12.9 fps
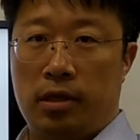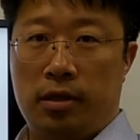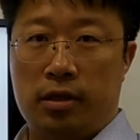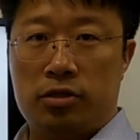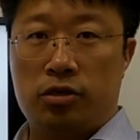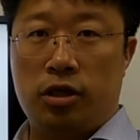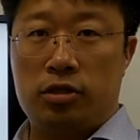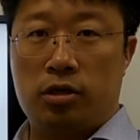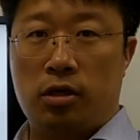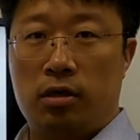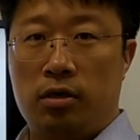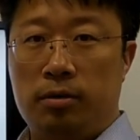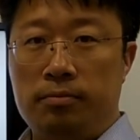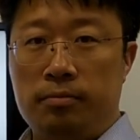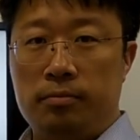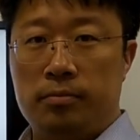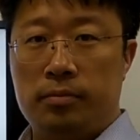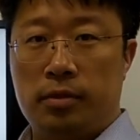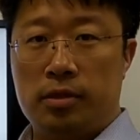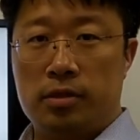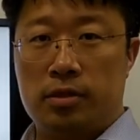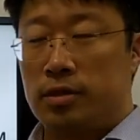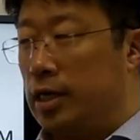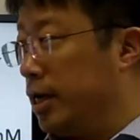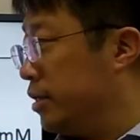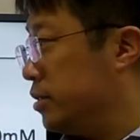exchange column, and
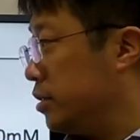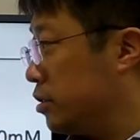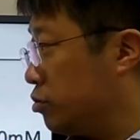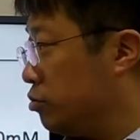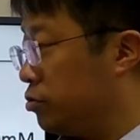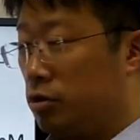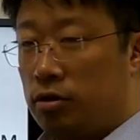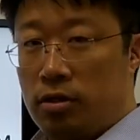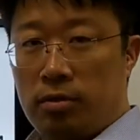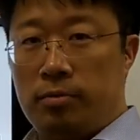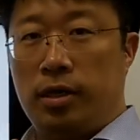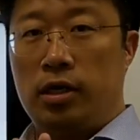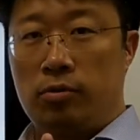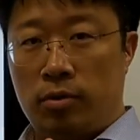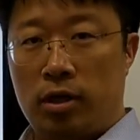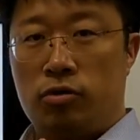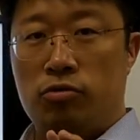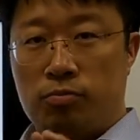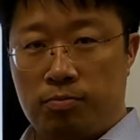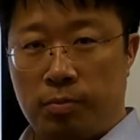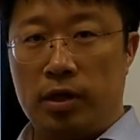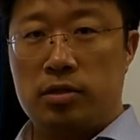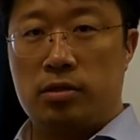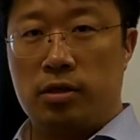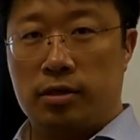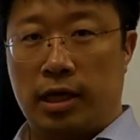site exclusion column. Anyway, you
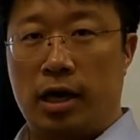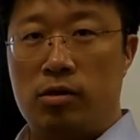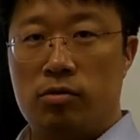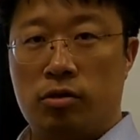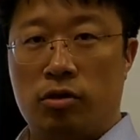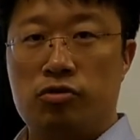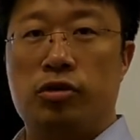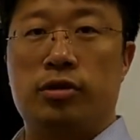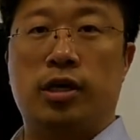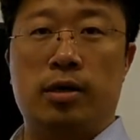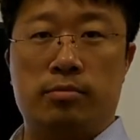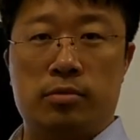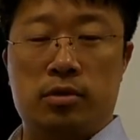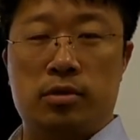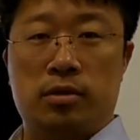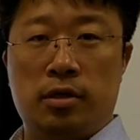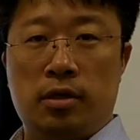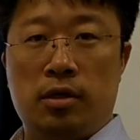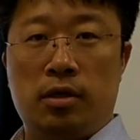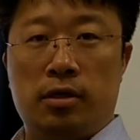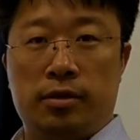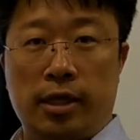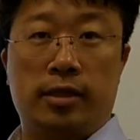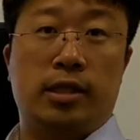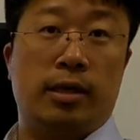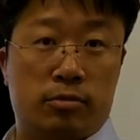basically dilute 100 times,
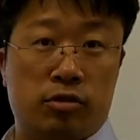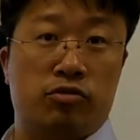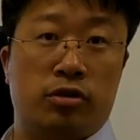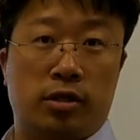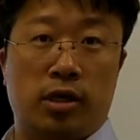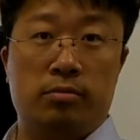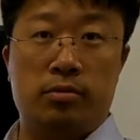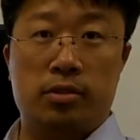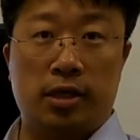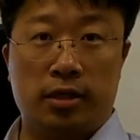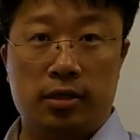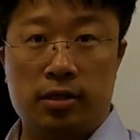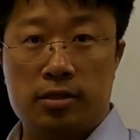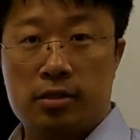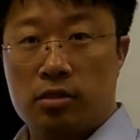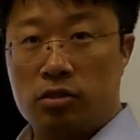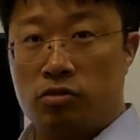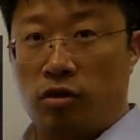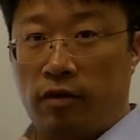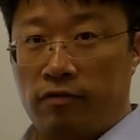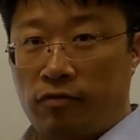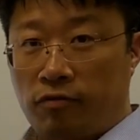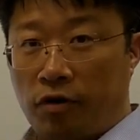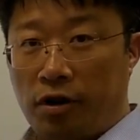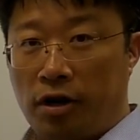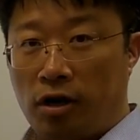10 times, 100 times like this. So you have a
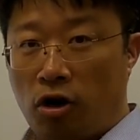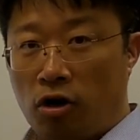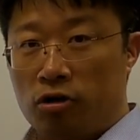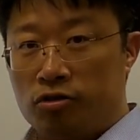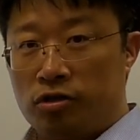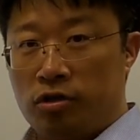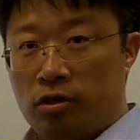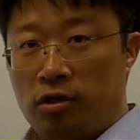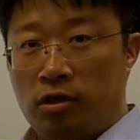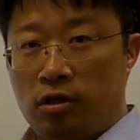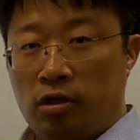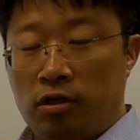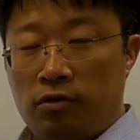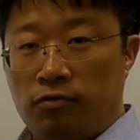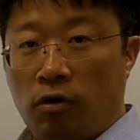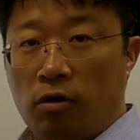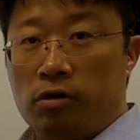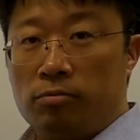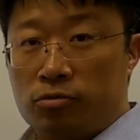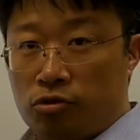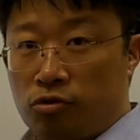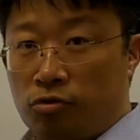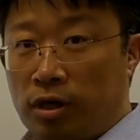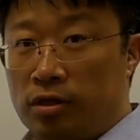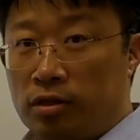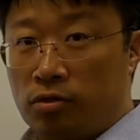very large volumes you
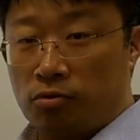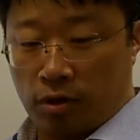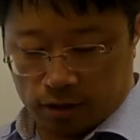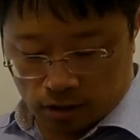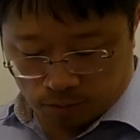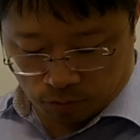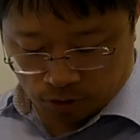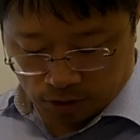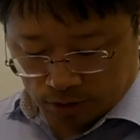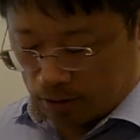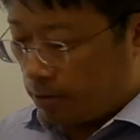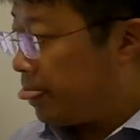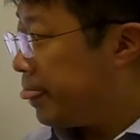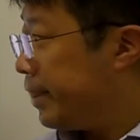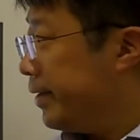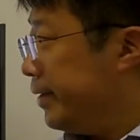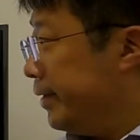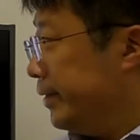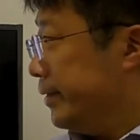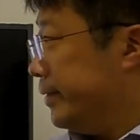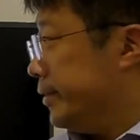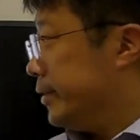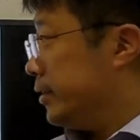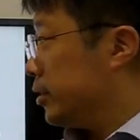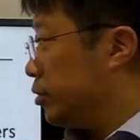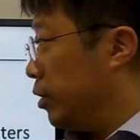end up with.
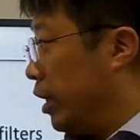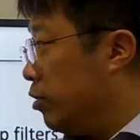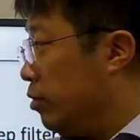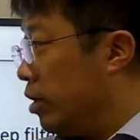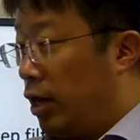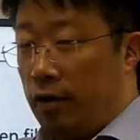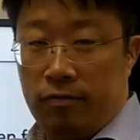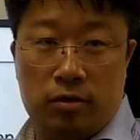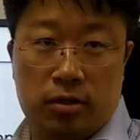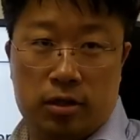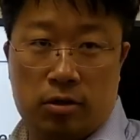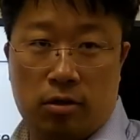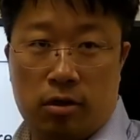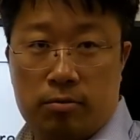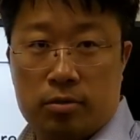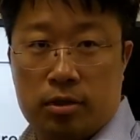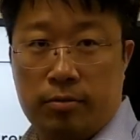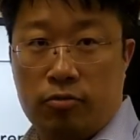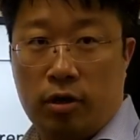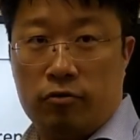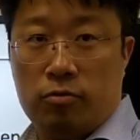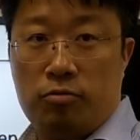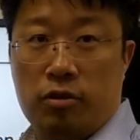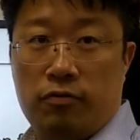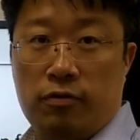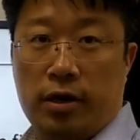So anyway, after this column step, you have to
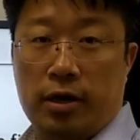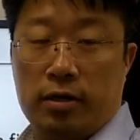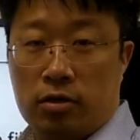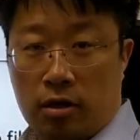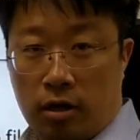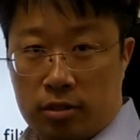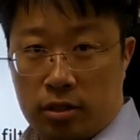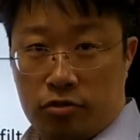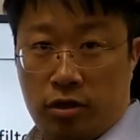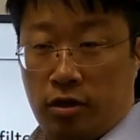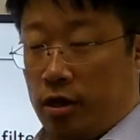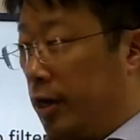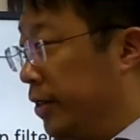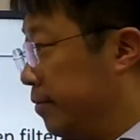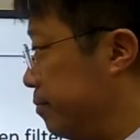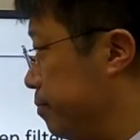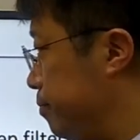purify and concentrate again